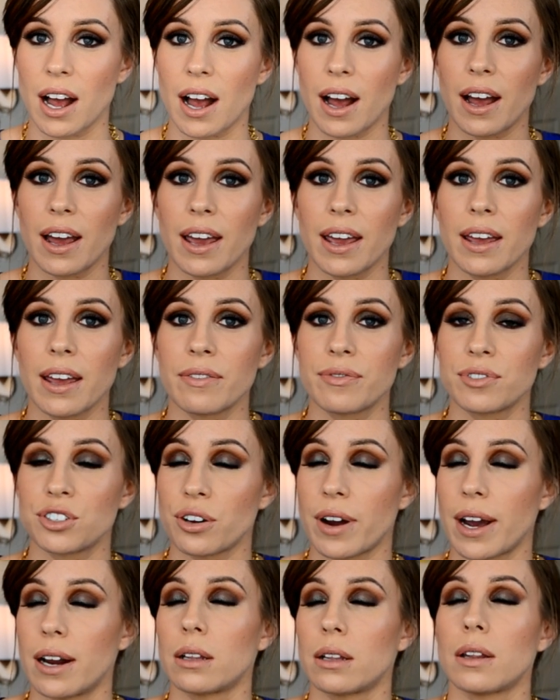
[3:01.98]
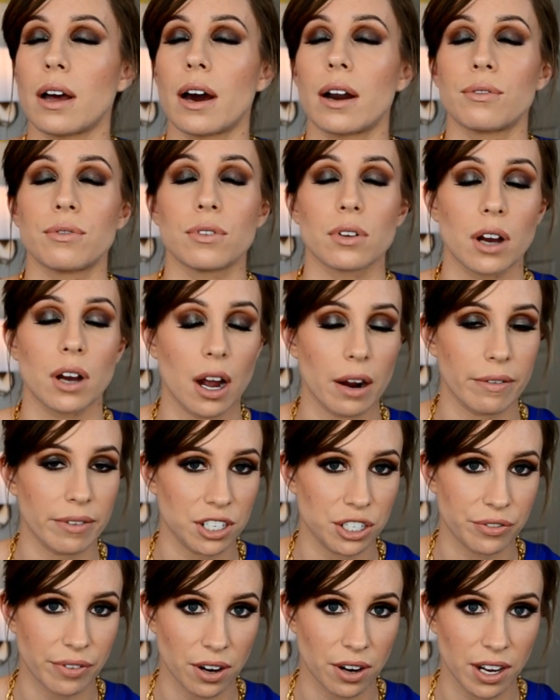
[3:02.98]
I've tried a lot of full
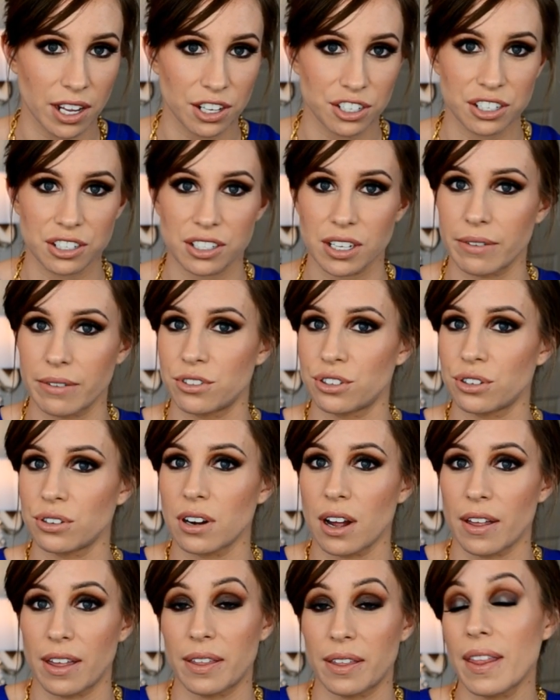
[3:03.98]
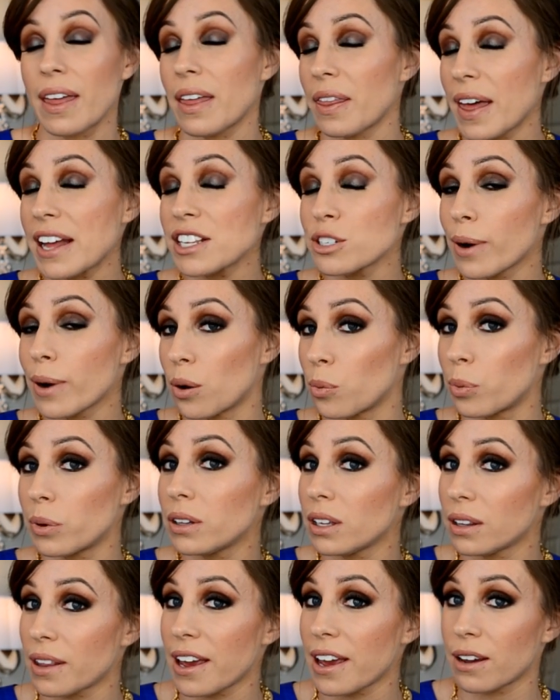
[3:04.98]
coverage foundations. I've tr and that's what I
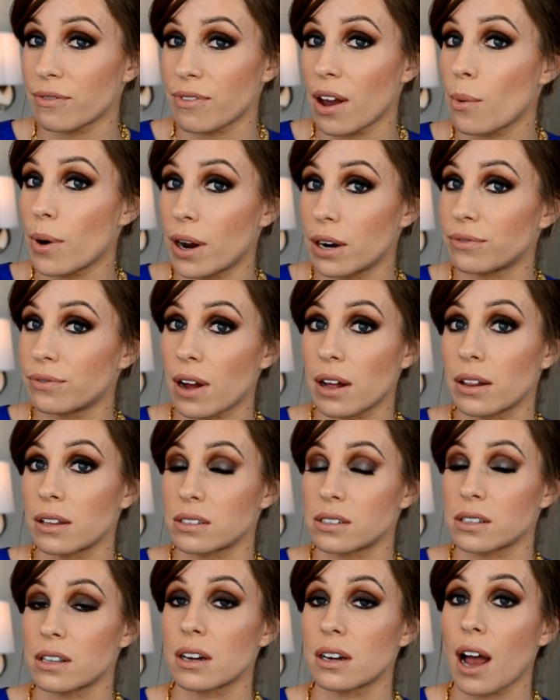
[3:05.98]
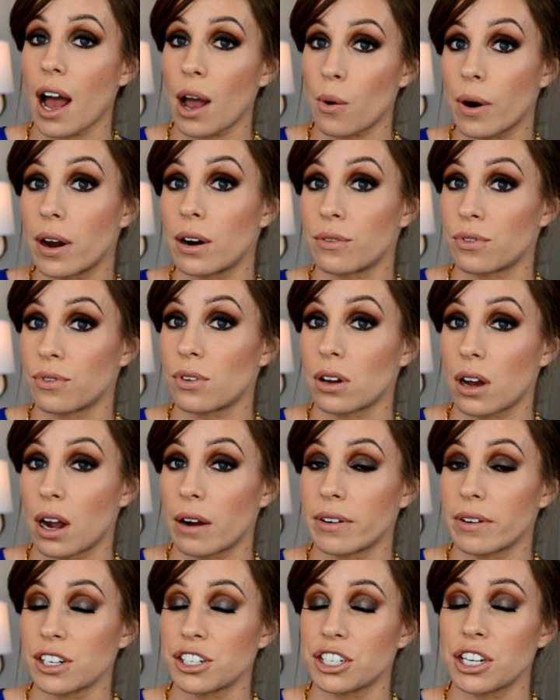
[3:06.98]
really like. If I want a flawless look, I want a full
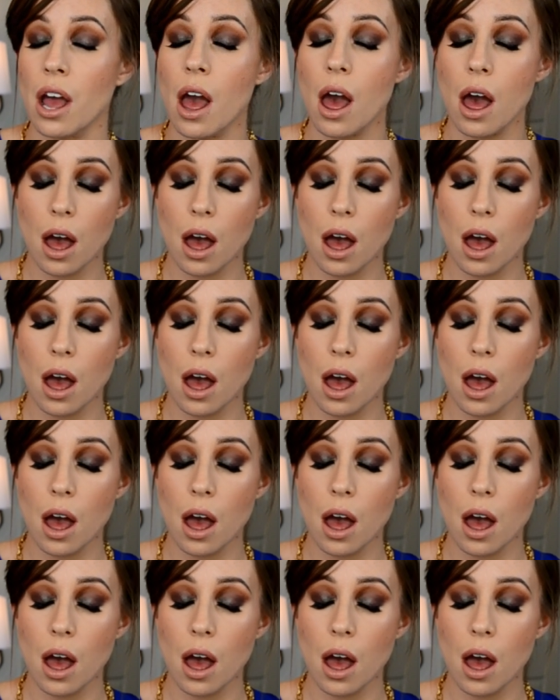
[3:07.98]
coverage.